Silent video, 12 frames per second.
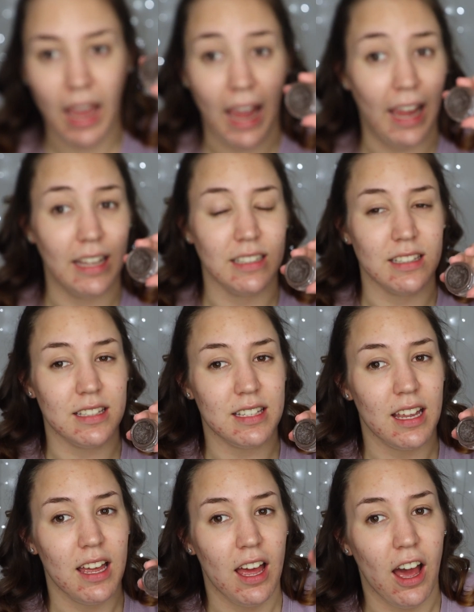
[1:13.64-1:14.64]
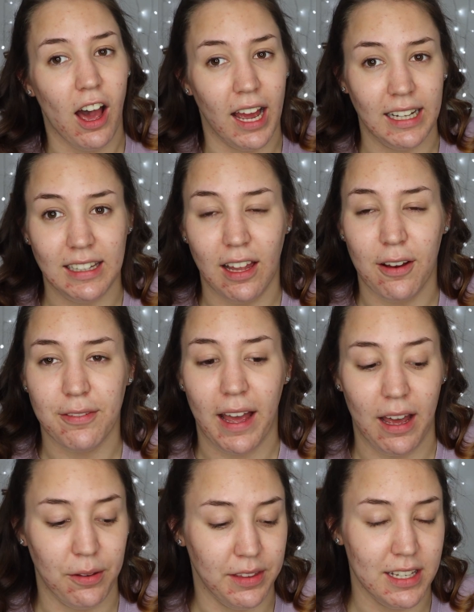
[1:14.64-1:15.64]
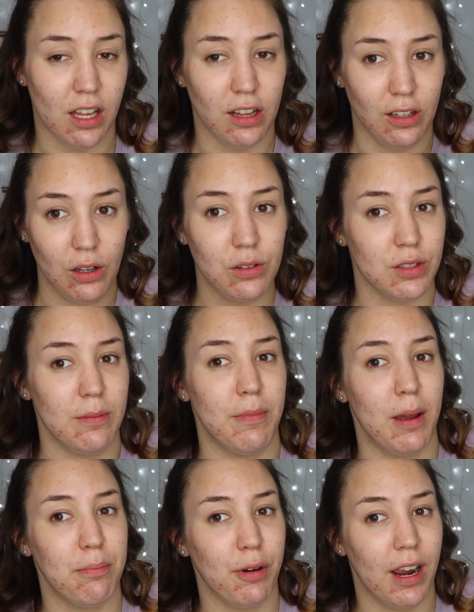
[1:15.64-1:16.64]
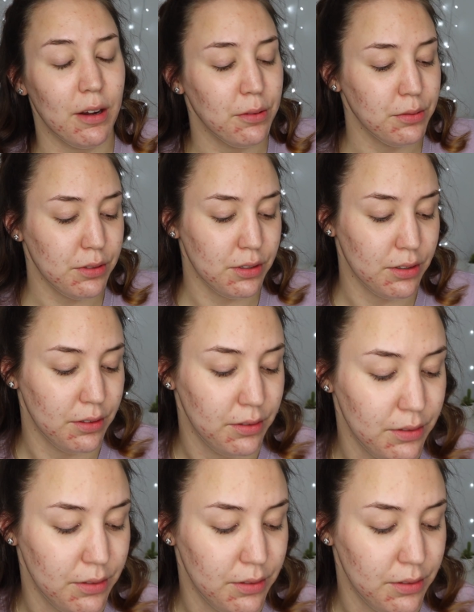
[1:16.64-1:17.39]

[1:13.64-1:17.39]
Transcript: and I love how this looks on my brows.